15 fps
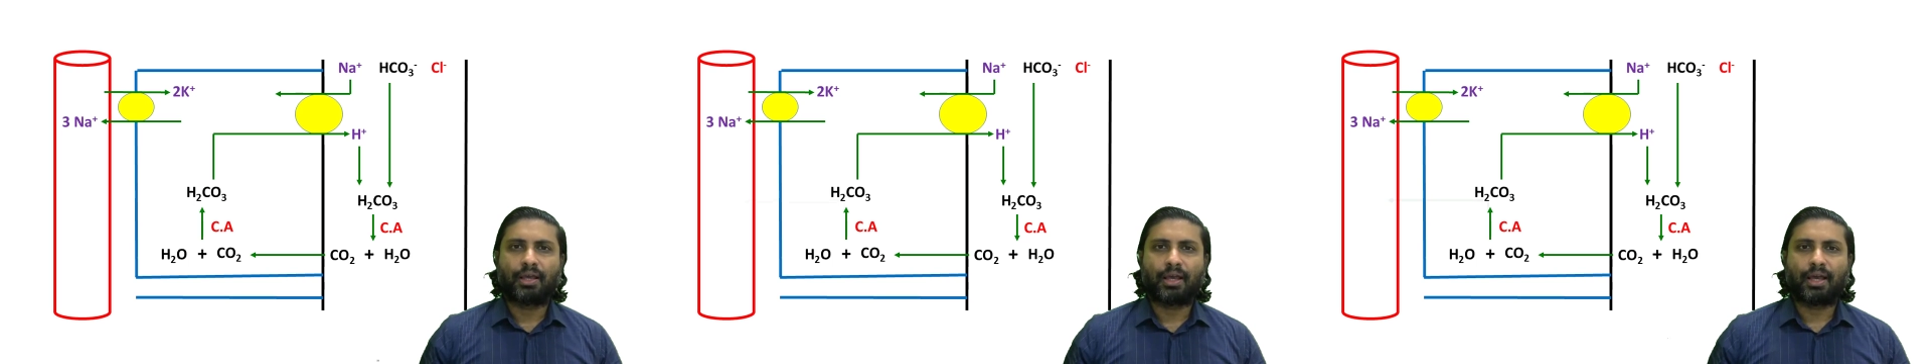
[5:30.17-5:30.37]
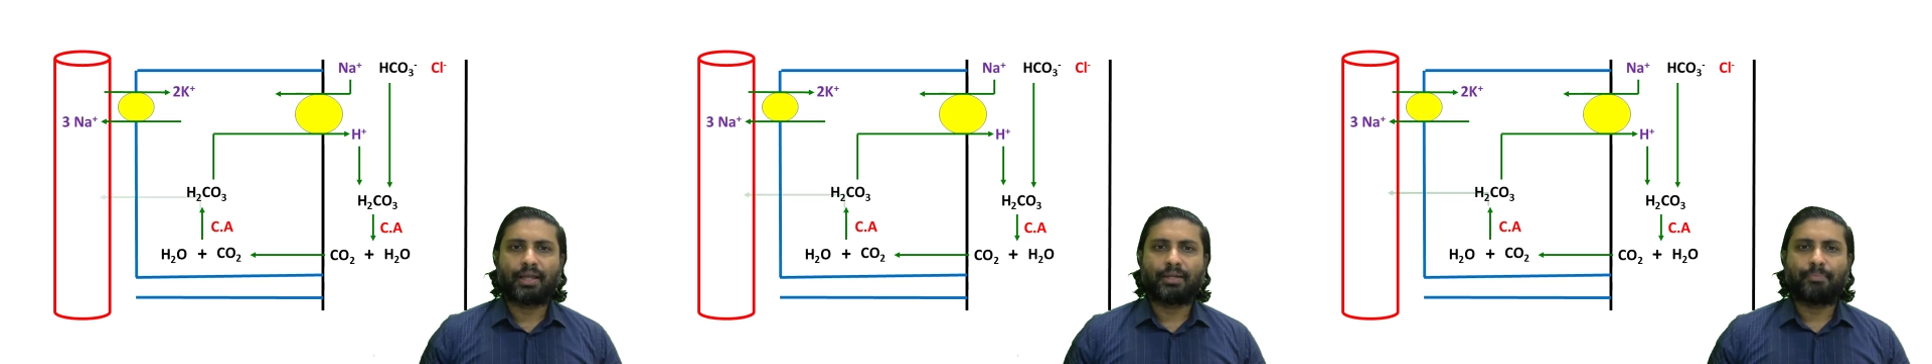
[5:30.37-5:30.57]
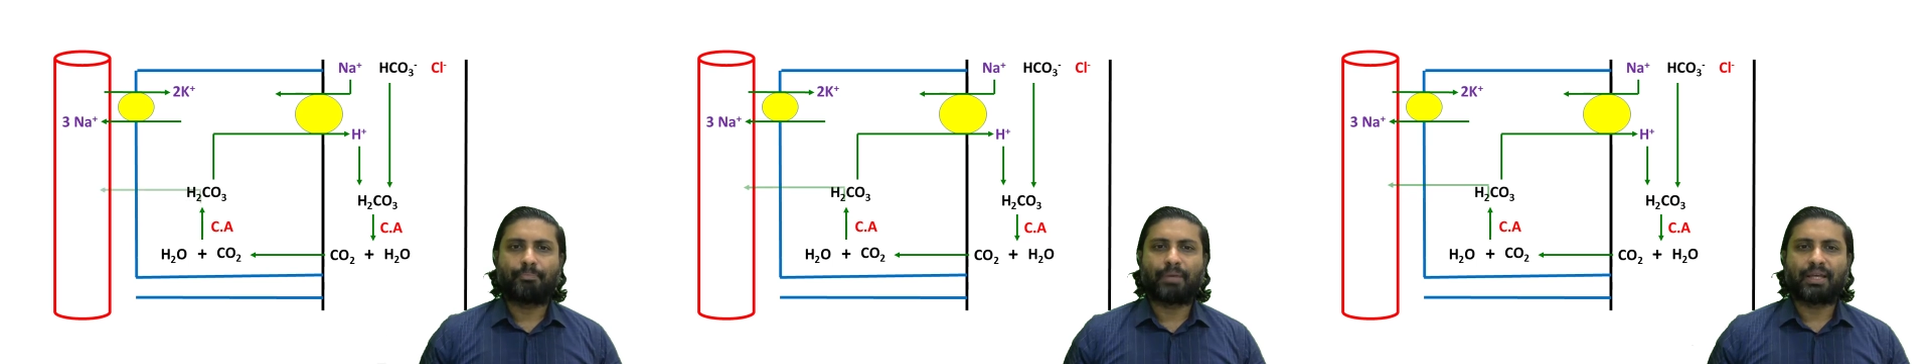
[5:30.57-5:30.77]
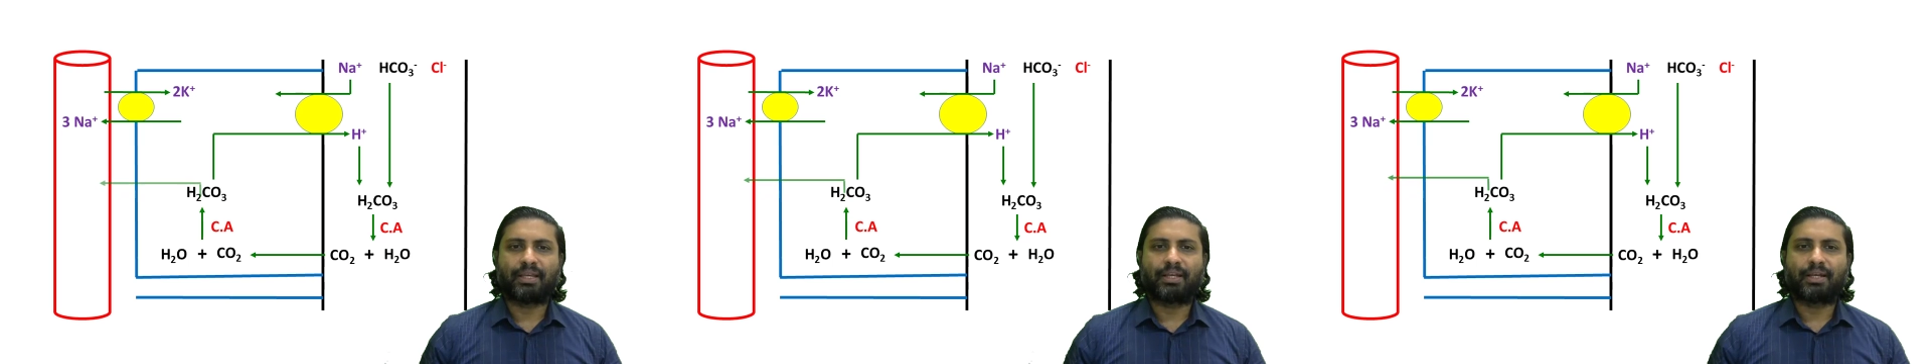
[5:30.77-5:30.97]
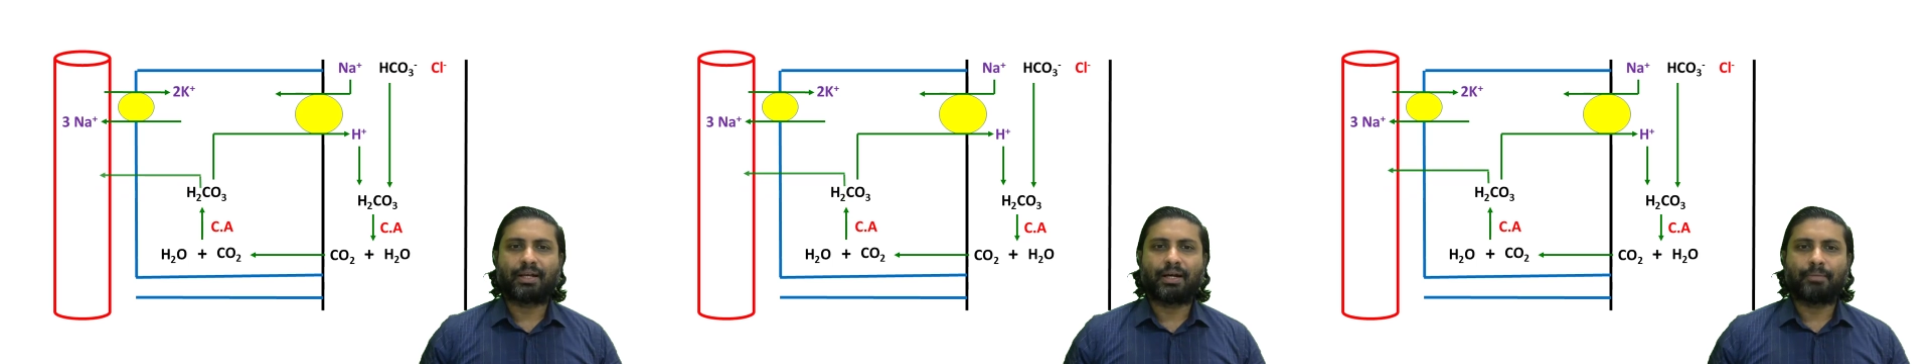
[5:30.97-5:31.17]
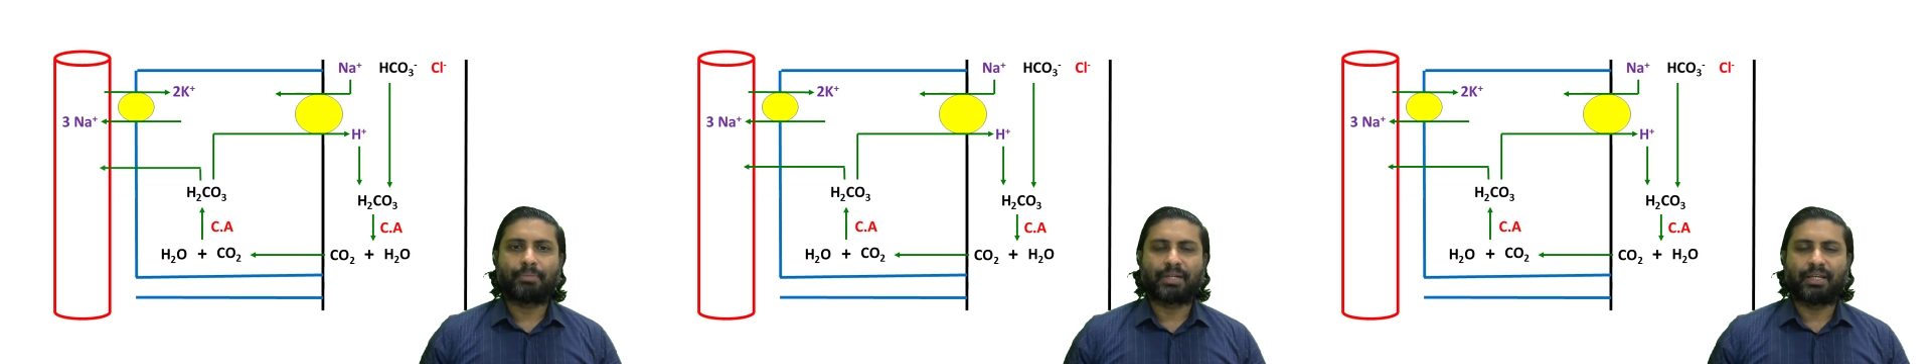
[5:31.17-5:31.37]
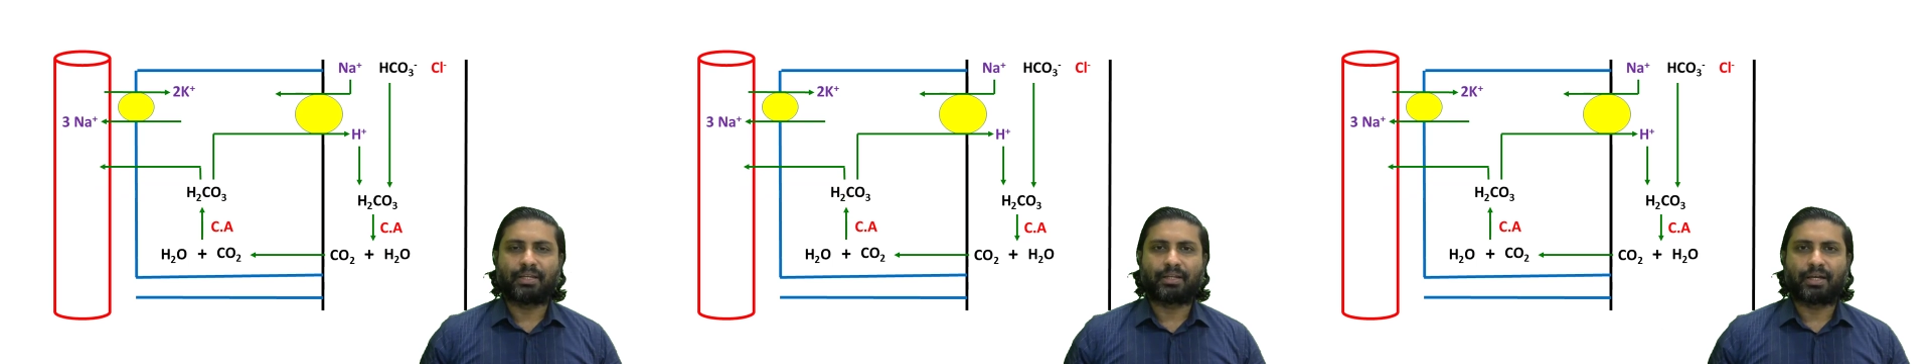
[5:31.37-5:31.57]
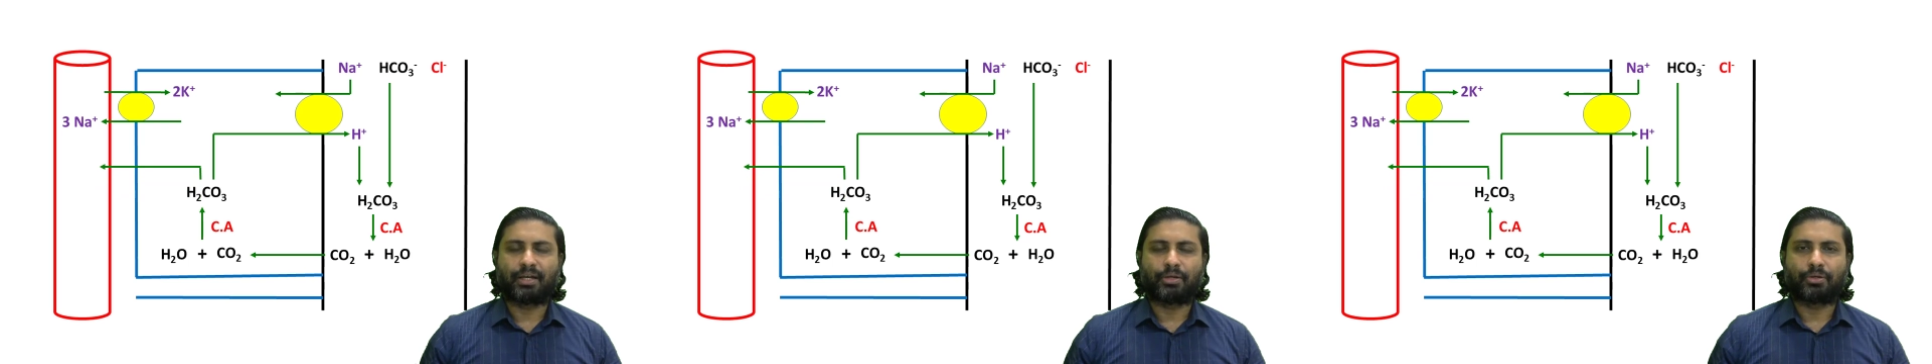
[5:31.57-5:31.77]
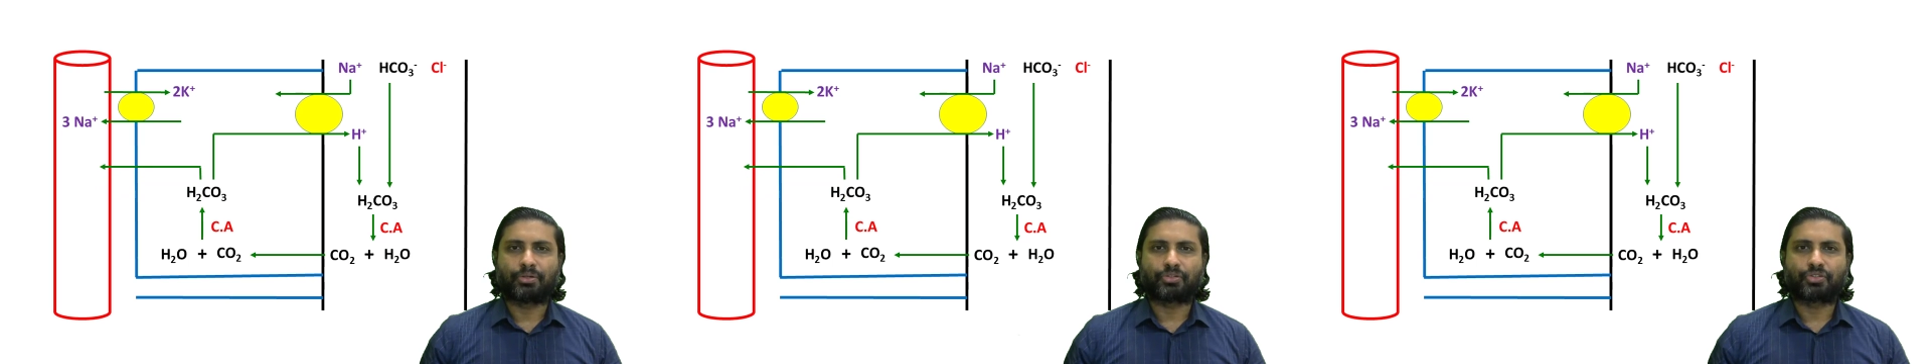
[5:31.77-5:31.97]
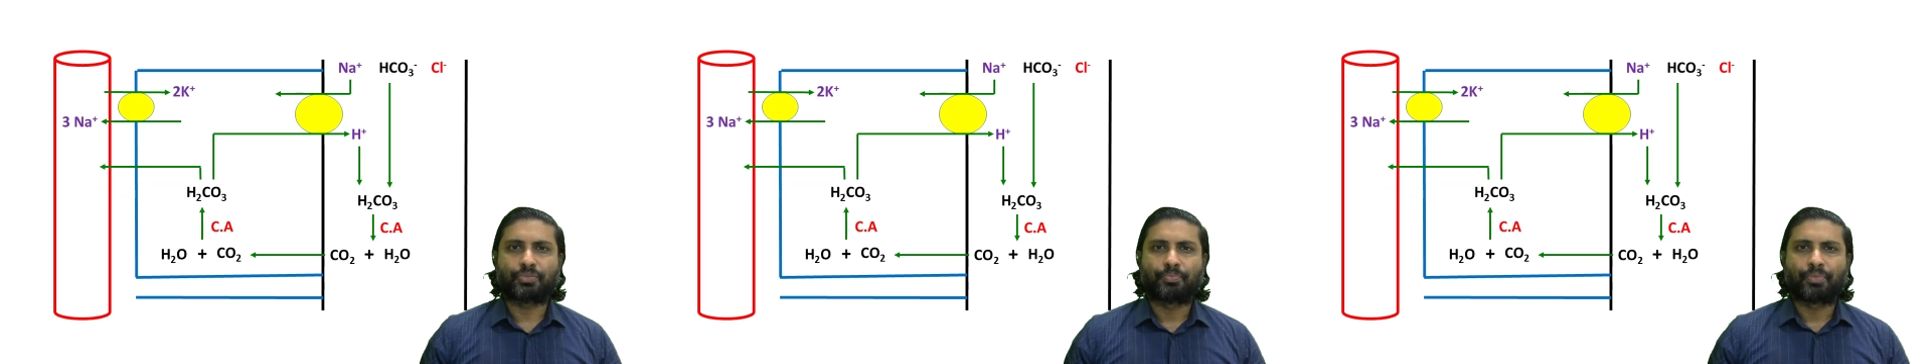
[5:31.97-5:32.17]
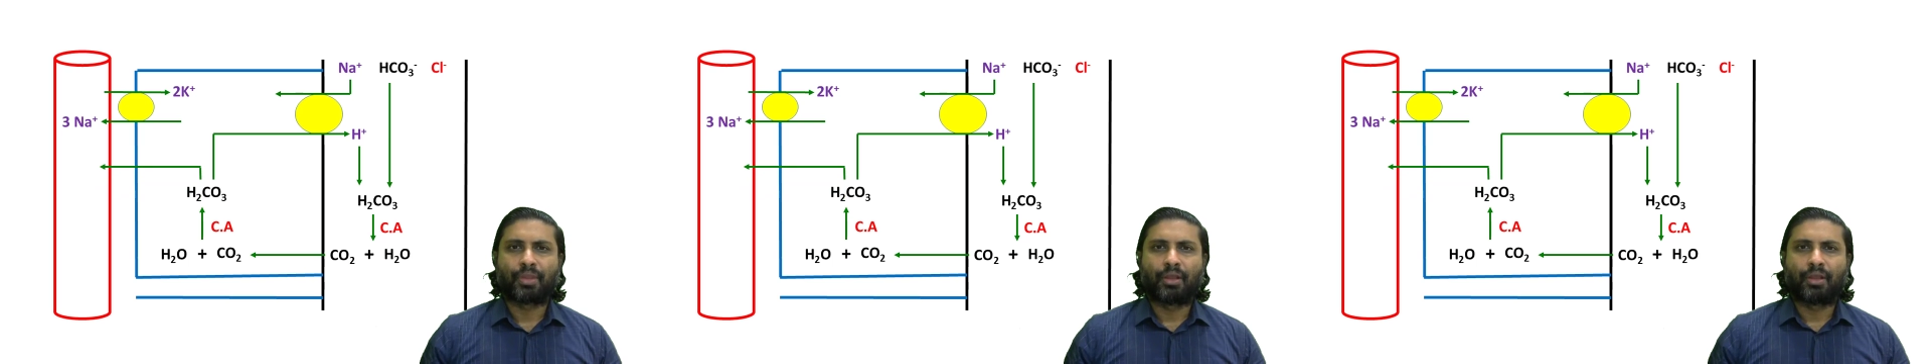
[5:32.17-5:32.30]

and bicarbonate ions.